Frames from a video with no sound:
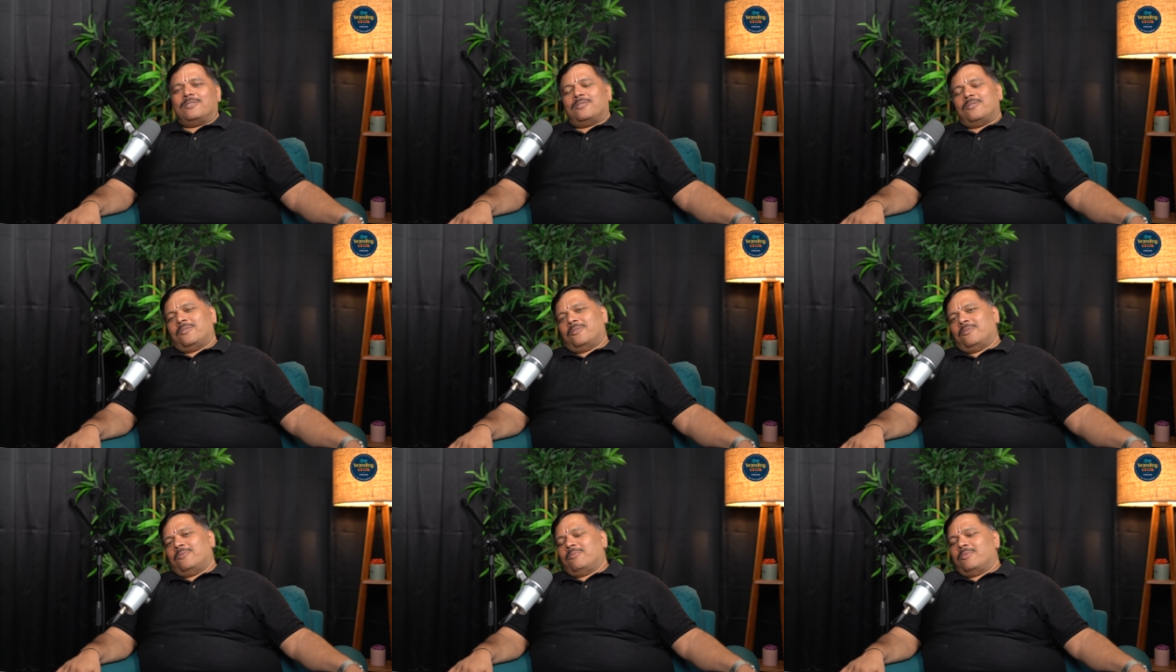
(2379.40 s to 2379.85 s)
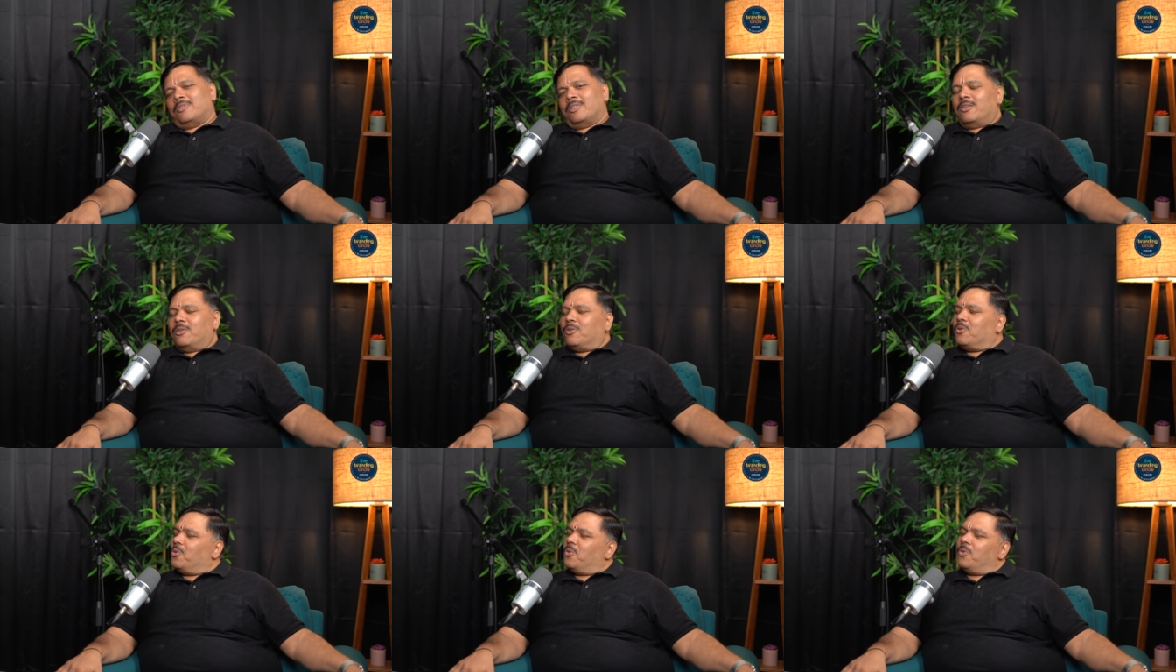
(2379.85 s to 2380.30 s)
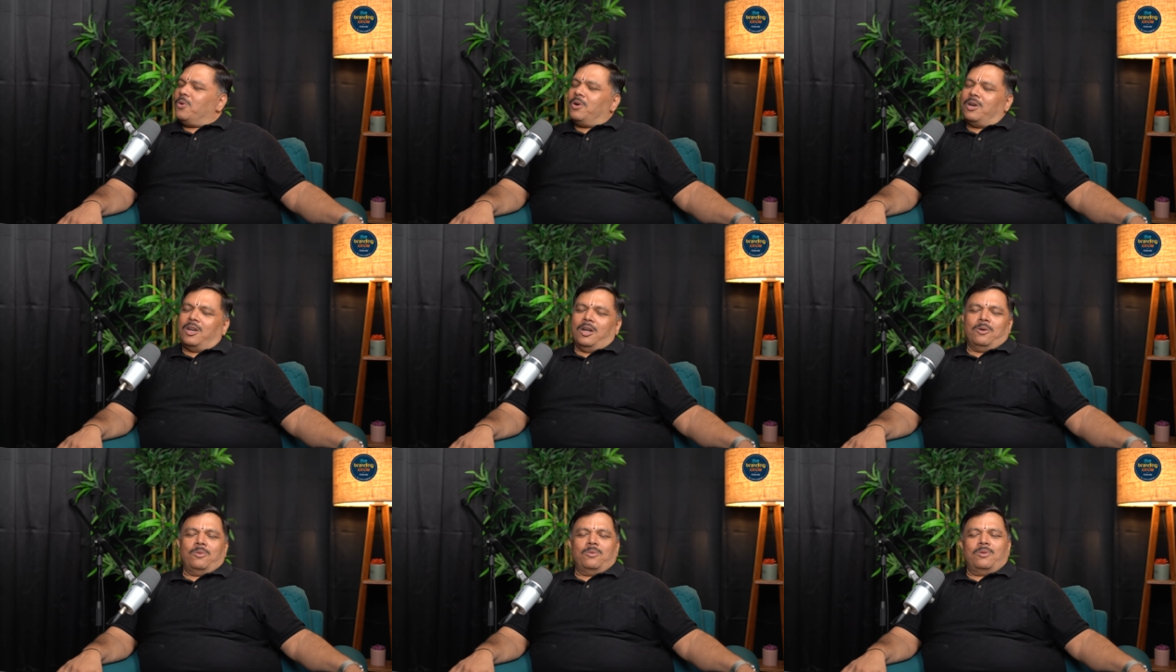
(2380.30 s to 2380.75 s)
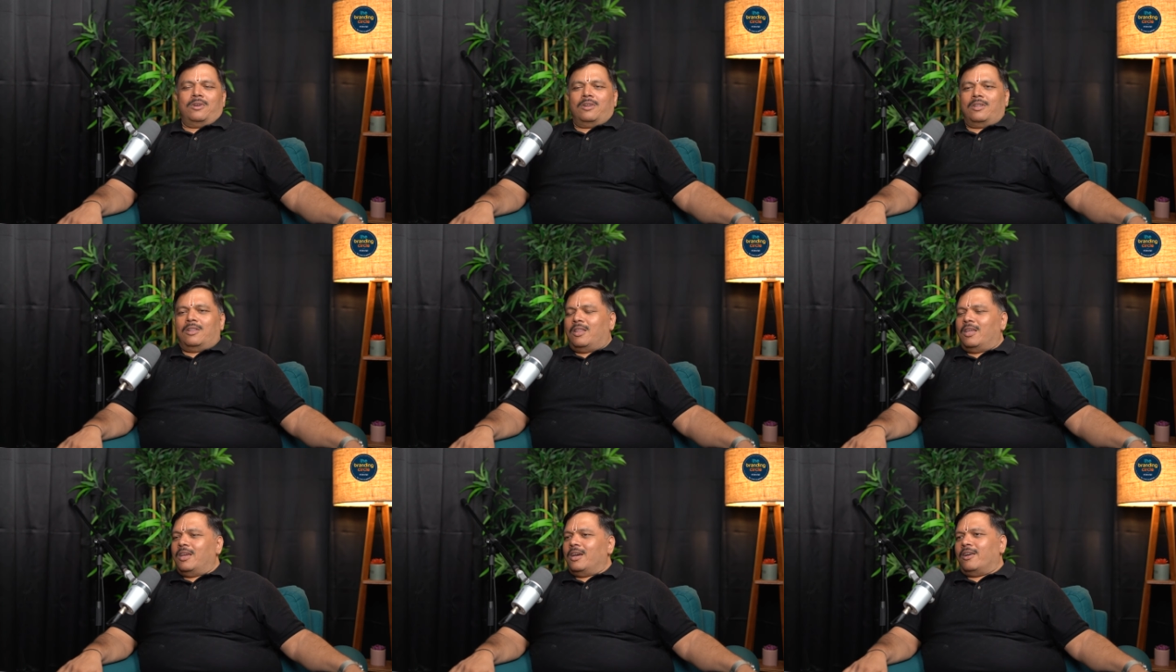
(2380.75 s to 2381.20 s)
So no doubt
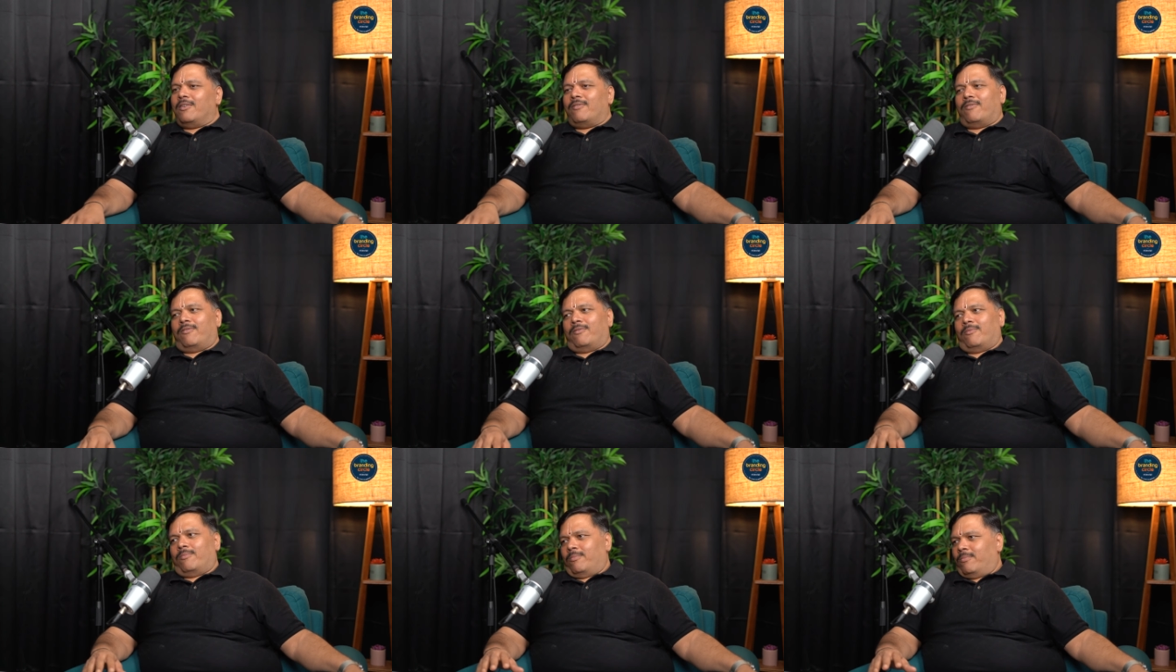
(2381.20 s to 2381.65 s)
they are